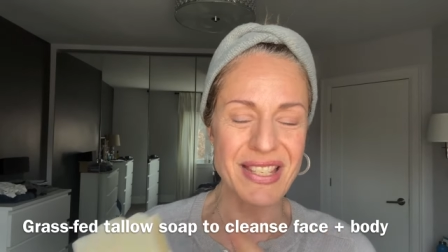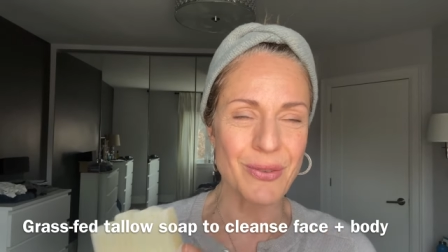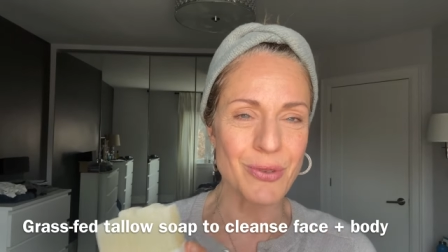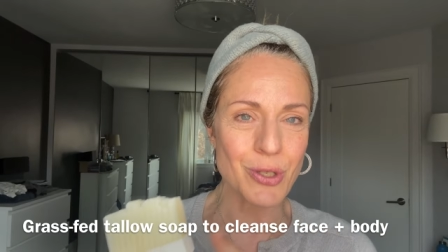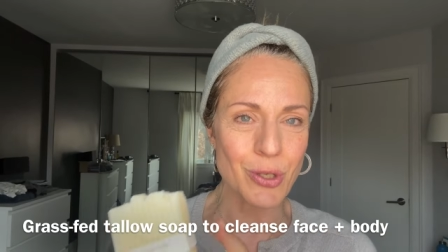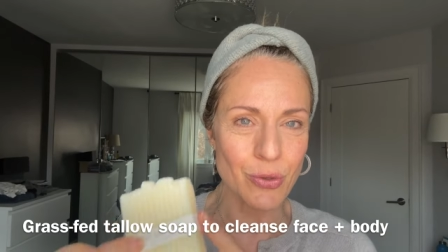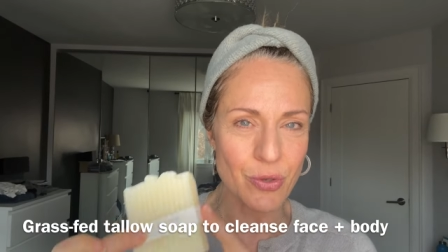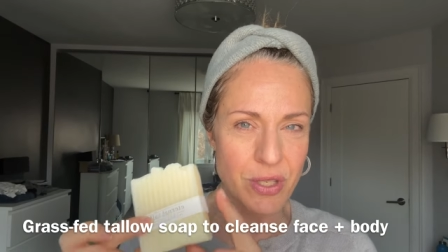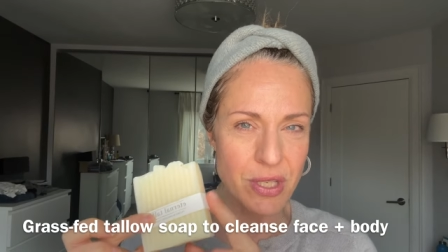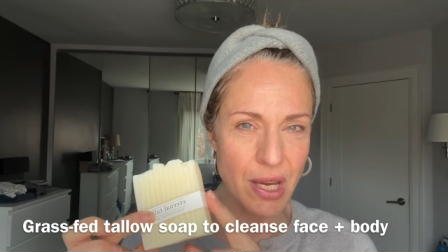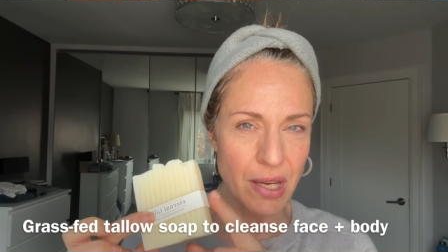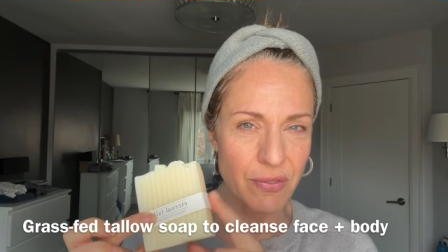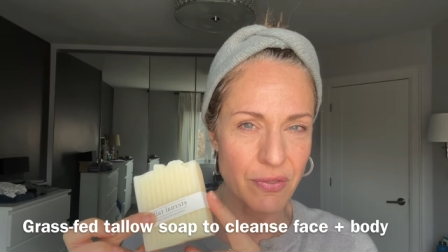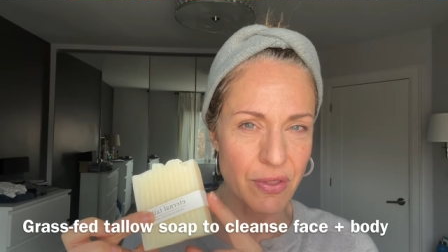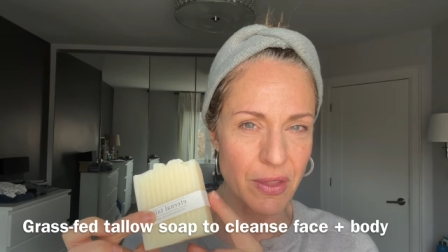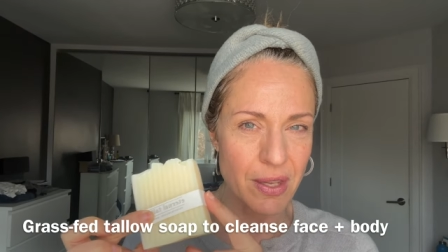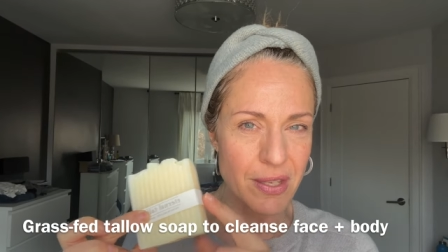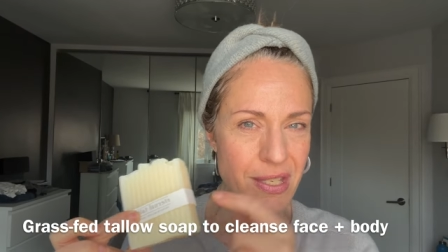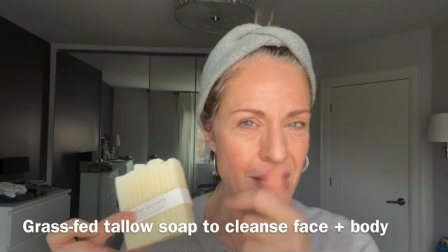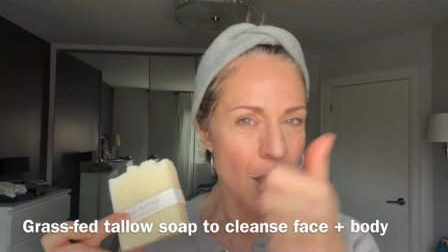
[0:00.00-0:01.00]
I was going to save
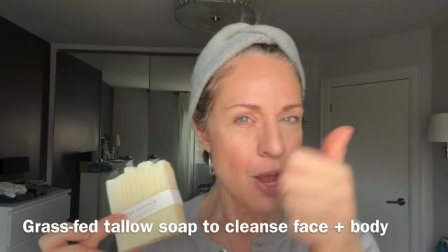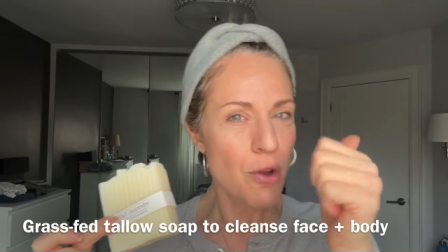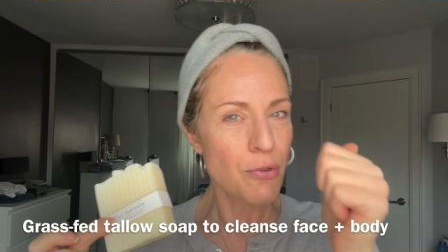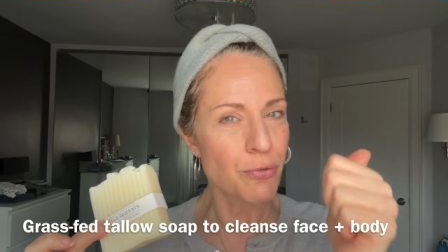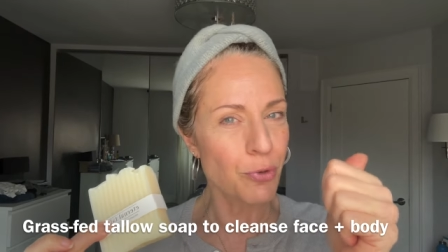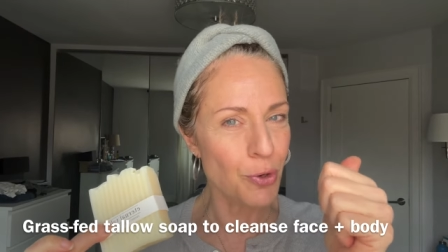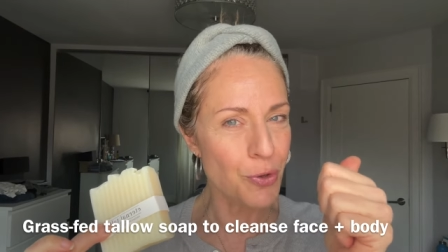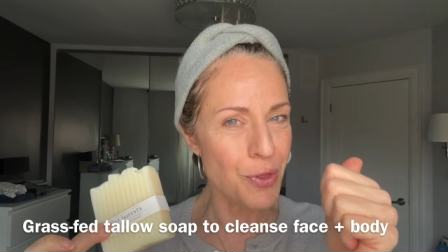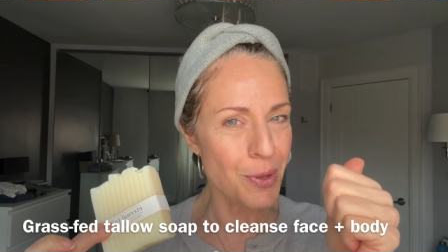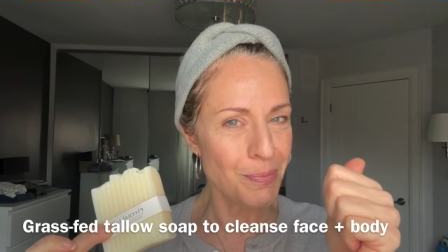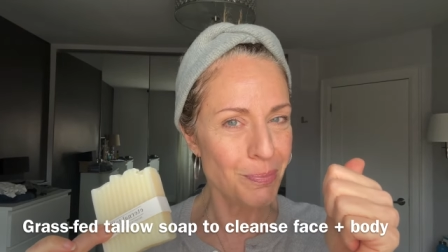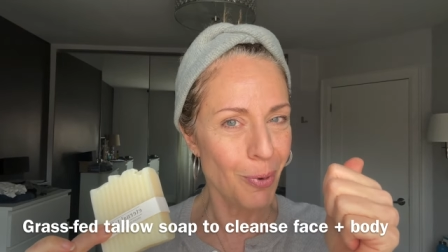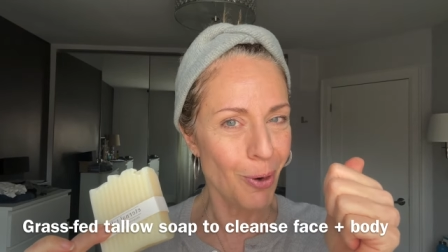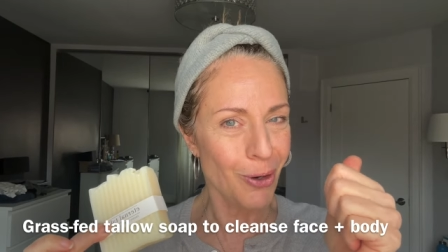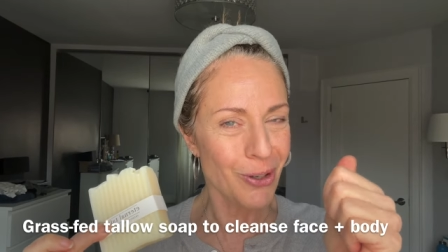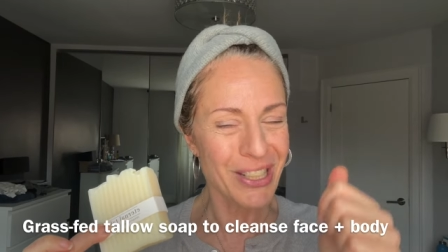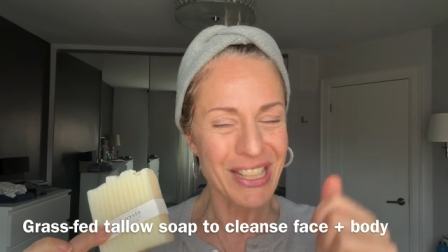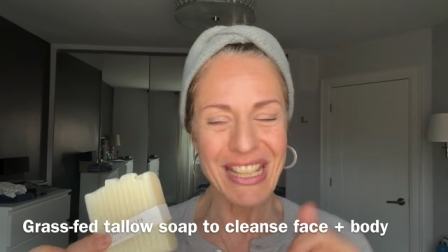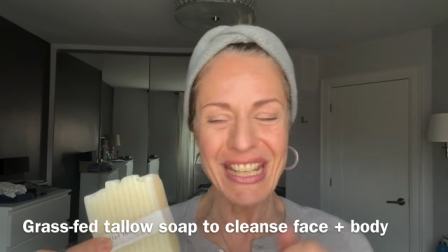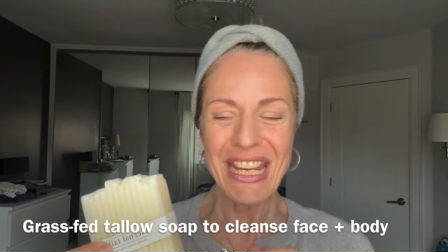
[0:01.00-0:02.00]
this for the
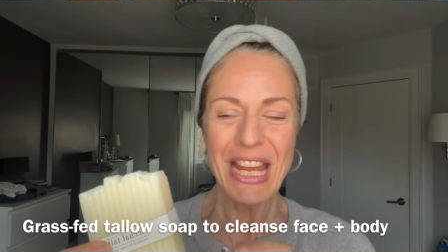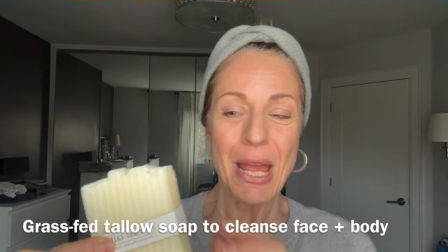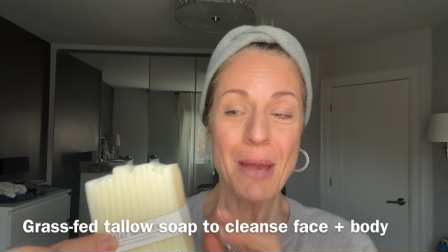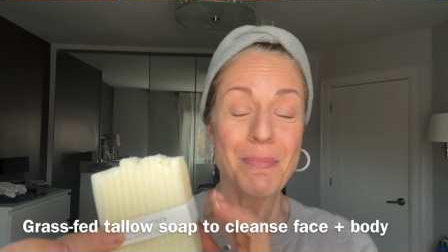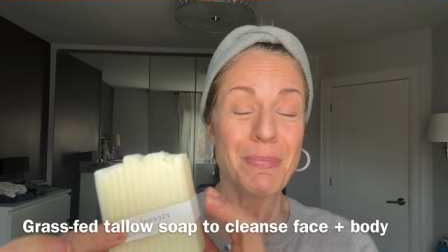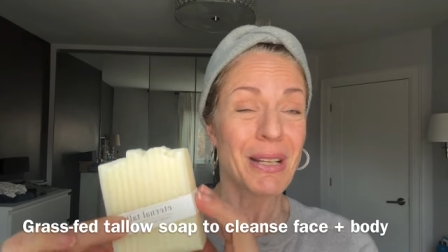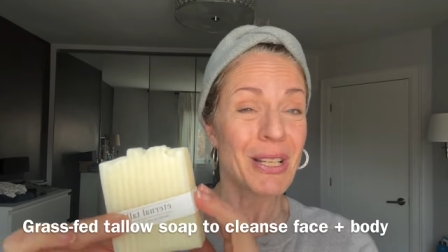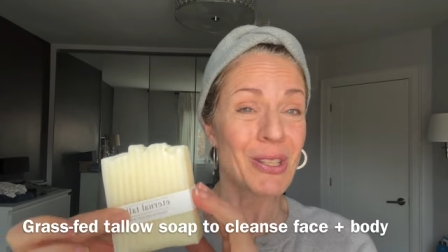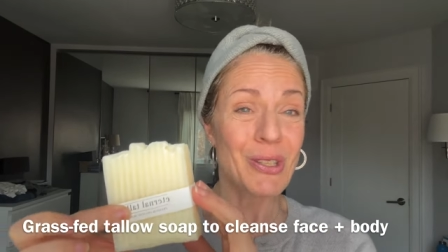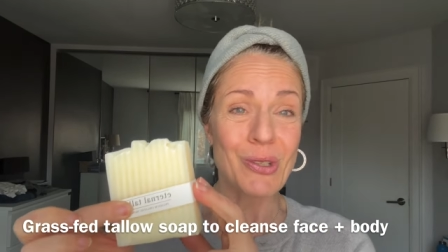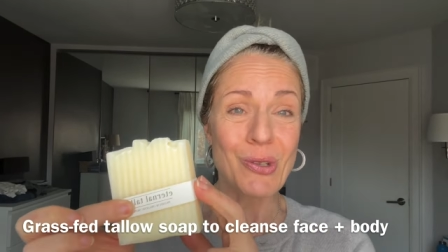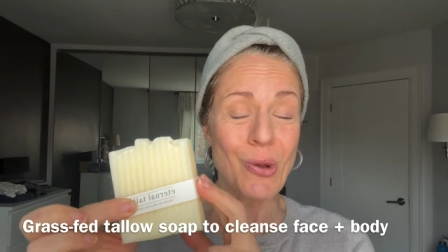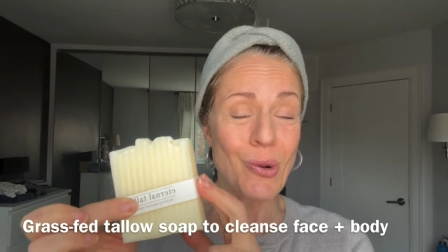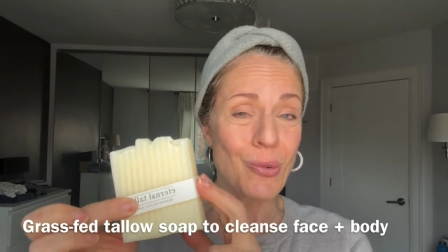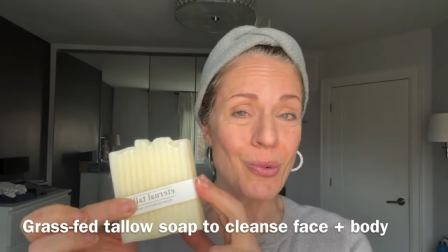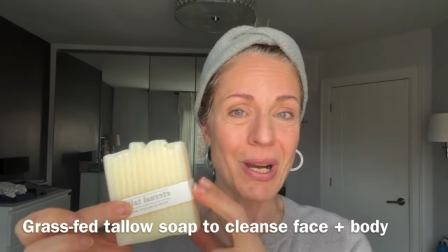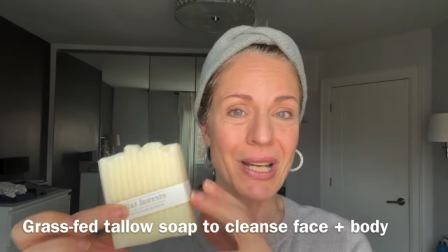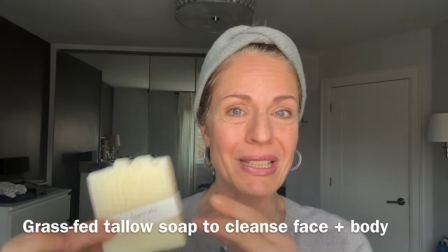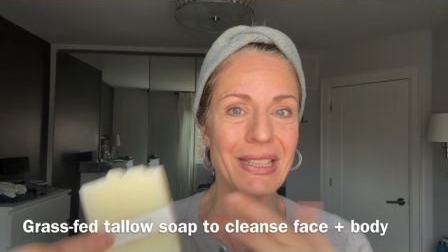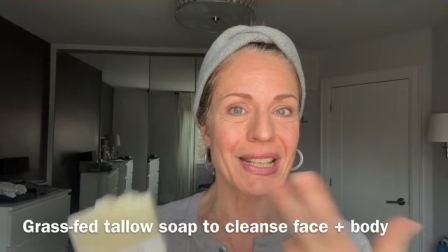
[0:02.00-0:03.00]
body, but you know
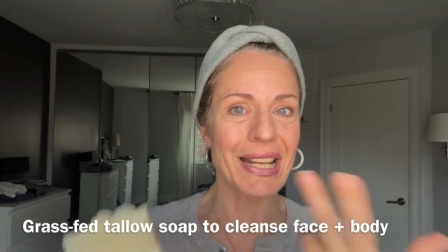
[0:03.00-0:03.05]
what?